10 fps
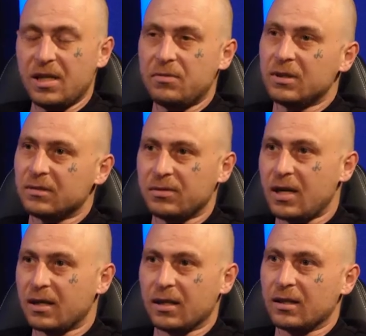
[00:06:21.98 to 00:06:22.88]
thieving and
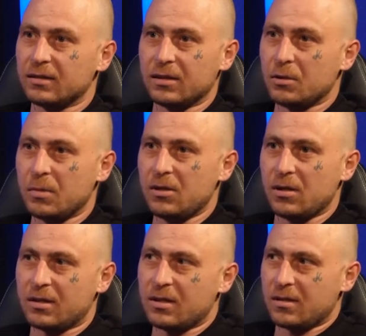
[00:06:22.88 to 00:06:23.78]
fucking, do you know what
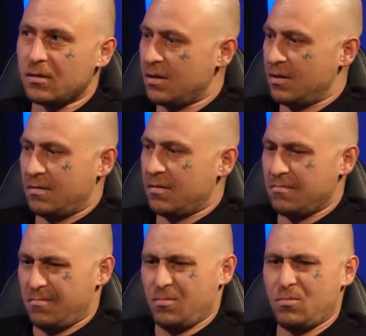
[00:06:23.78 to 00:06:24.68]
I mean?
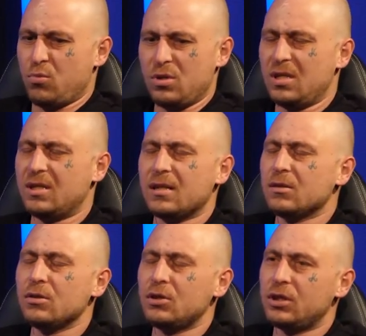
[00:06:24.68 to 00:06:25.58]
What's this
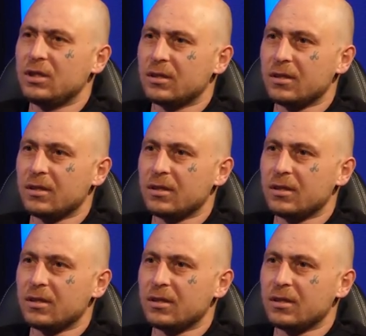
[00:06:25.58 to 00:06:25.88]
technology shit?